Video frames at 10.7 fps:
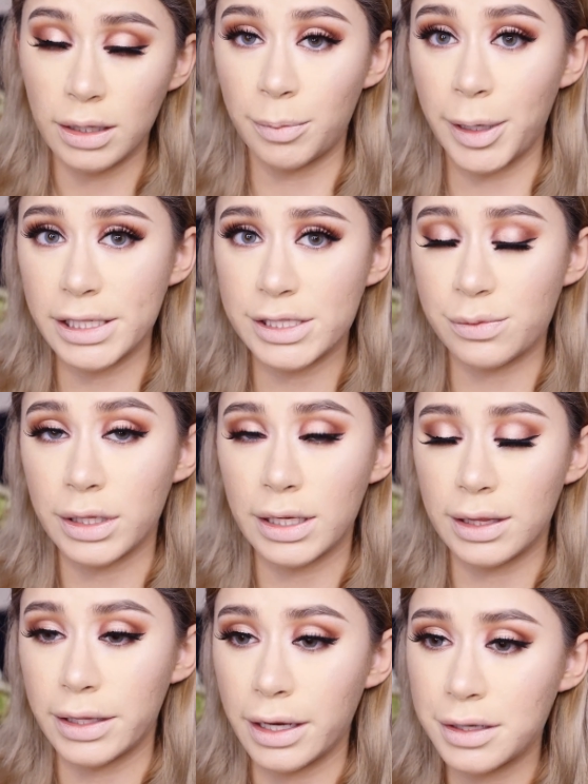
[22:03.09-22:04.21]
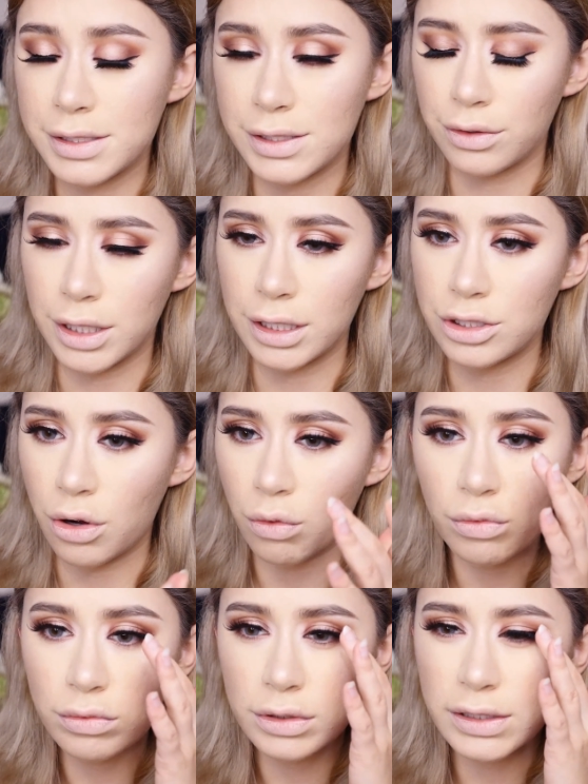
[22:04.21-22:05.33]
The band's really thick, so they
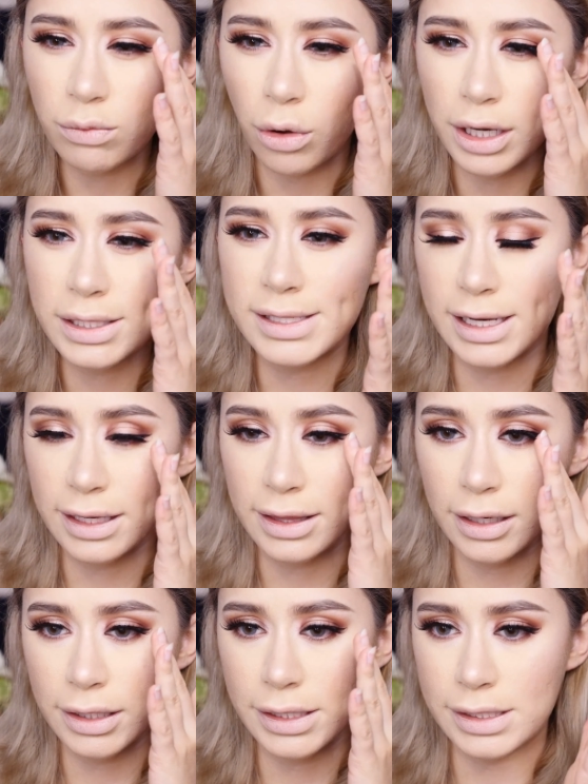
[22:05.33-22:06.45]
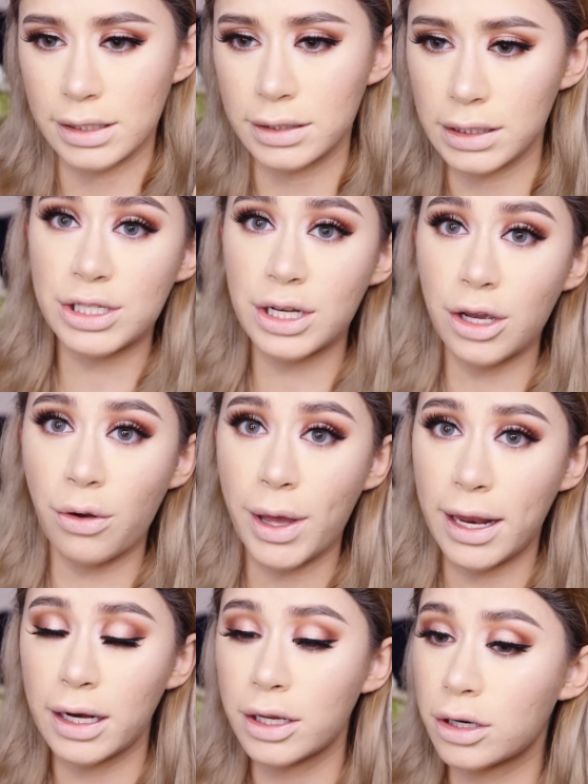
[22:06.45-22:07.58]
don't wanna stick that easily. I'm just gonna go
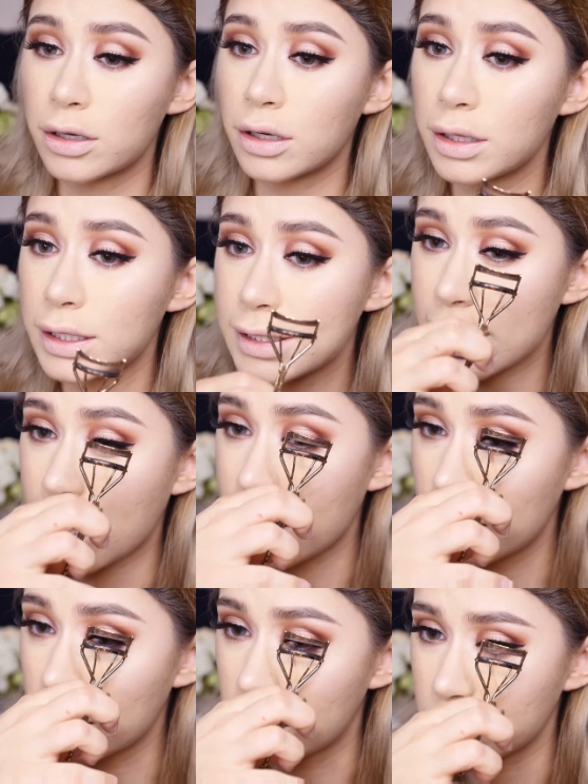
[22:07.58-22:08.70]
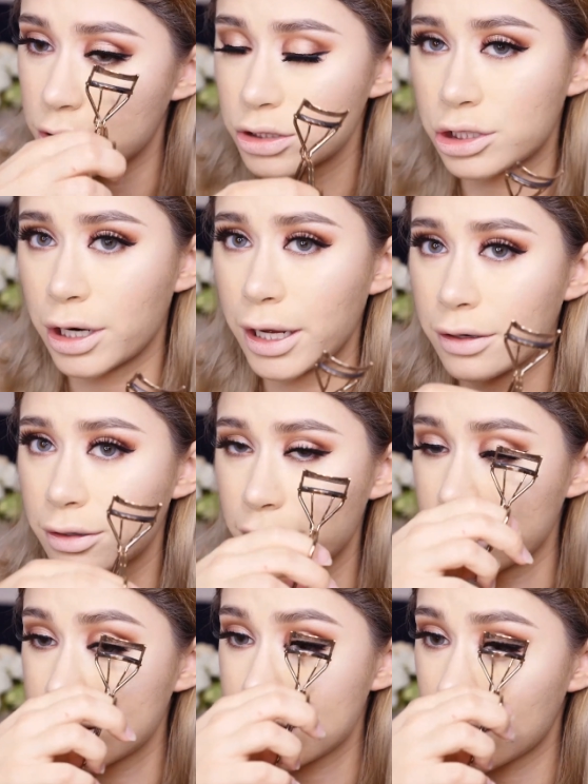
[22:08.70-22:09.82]
ahead and curl these I'm gonna try to
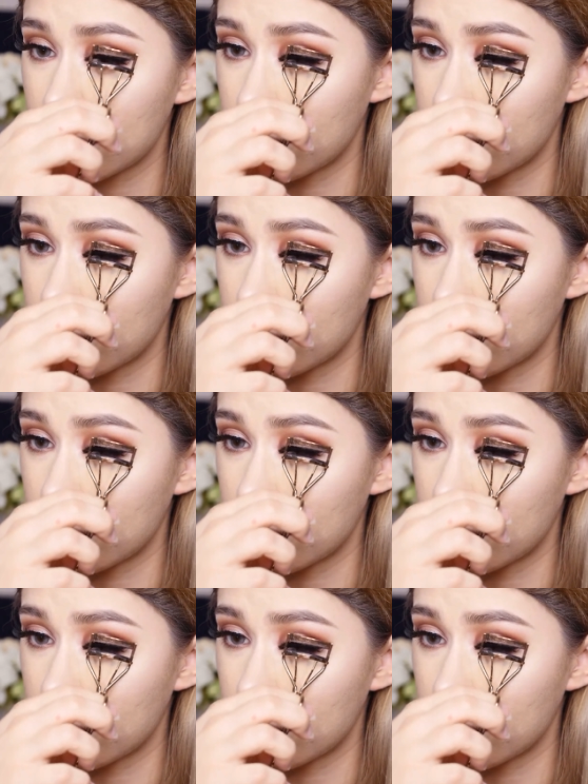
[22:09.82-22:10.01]
curl these.